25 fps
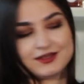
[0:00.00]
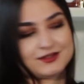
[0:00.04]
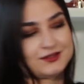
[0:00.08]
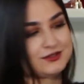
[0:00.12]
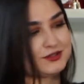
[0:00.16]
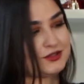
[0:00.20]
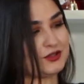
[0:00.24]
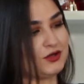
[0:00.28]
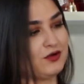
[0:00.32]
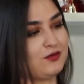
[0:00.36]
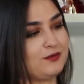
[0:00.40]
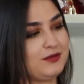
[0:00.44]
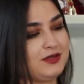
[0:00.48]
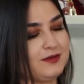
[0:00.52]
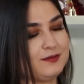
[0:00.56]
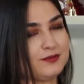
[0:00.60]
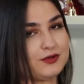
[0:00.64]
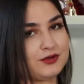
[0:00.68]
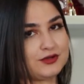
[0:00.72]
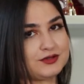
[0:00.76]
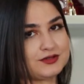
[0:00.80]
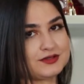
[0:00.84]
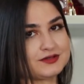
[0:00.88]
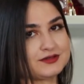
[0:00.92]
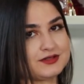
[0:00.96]
So me
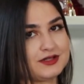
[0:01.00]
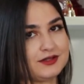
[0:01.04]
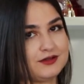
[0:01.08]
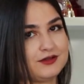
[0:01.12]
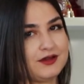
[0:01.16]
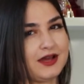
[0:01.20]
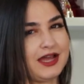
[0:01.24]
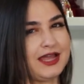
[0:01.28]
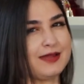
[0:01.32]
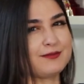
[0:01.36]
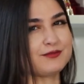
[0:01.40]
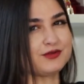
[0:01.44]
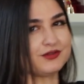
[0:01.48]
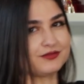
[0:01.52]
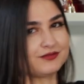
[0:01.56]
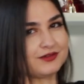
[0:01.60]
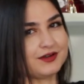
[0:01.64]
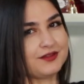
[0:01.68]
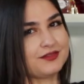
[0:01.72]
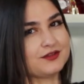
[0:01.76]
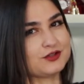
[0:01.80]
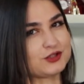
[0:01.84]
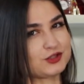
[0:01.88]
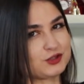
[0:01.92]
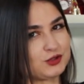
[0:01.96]
personally, I
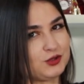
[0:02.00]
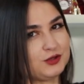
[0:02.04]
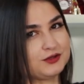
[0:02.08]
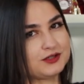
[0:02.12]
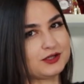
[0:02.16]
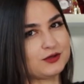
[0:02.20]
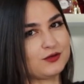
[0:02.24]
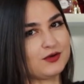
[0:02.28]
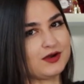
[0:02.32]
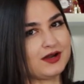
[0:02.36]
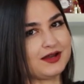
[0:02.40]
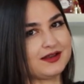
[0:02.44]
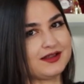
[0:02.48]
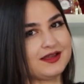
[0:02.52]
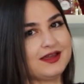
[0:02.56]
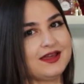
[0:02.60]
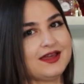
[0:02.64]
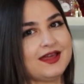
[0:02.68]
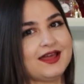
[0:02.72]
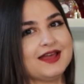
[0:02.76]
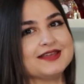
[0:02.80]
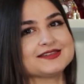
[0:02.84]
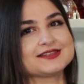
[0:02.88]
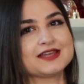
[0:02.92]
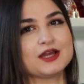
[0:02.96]
prefer the shorter one
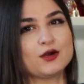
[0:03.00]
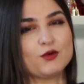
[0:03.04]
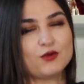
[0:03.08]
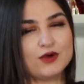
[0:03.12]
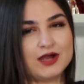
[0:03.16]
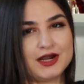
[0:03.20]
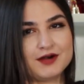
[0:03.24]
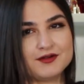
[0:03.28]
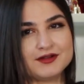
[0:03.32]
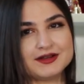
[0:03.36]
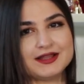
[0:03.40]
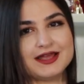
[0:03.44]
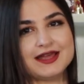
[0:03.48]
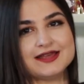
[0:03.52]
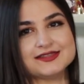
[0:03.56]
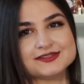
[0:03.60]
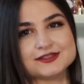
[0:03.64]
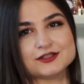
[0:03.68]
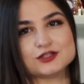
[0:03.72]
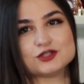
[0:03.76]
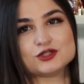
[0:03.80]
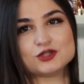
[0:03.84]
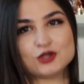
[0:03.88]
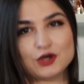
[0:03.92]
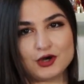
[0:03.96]
as I wear it as
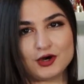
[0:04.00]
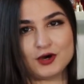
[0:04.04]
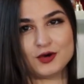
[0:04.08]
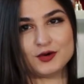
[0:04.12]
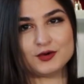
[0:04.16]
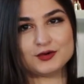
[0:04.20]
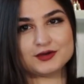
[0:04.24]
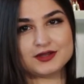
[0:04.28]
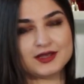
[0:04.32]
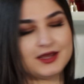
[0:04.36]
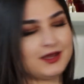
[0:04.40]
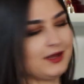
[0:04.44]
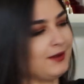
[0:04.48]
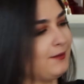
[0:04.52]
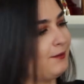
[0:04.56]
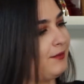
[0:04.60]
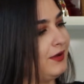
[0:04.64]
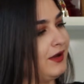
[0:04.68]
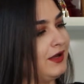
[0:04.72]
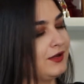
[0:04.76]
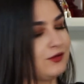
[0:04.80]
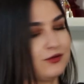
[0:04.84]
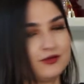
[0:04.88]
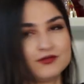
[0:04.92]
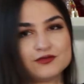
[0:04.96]
a tote,
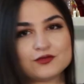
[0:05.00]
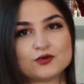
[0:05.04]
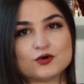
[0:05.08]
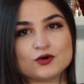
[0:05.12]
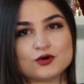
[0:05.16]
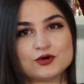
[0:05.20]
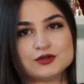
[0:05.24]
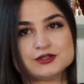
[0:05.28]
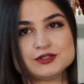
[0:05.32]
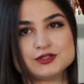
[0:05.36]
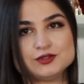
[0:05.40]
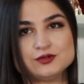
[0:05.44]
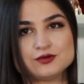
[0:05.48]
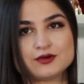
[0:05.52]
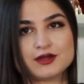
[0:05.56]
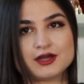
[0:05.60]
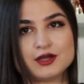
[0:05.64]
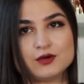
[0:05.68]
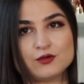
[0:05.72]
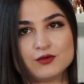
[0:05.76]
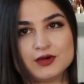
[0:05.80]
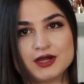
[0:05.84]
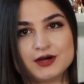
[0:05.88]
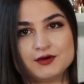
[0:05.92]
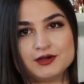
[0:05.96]
but of course you
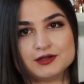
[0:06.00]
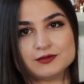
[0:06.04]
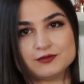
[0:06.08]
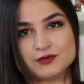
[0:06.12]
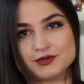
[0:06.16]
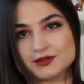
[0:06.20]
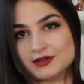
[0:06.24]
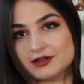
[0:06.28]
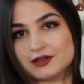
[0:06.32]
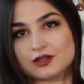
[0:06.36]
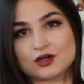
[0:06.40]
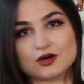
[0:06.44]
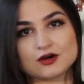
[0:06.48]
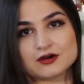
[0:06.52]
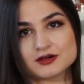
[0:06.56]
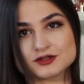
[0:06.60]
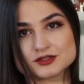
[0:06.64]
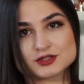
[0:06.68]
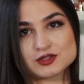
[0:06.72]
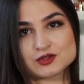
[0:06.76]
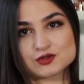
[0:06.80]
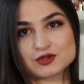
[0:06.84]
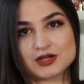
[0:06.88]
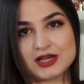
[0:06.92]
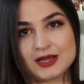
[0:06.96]
can wear it with the longer
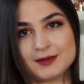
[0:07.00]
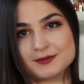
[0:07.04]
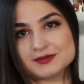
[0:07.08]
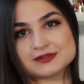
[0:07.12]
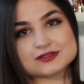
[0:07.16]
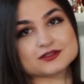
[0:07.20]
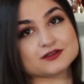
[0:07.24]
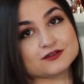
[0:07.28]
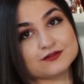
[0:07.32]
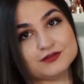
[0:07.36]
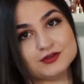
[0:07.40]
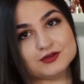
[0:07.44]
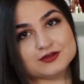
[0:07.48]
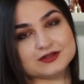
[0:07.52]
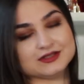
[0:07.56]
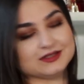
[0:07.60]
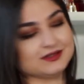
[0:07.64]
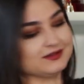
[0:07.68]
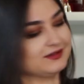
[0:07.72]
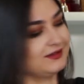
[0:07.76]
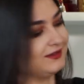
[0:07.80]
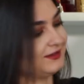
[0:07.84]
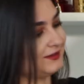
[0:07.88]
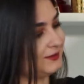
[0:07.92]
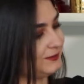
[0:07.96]
straps if you
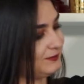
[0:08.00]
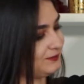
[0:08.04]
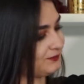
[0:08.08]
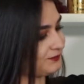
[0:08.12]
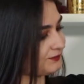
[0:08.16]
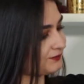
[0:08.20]
need it.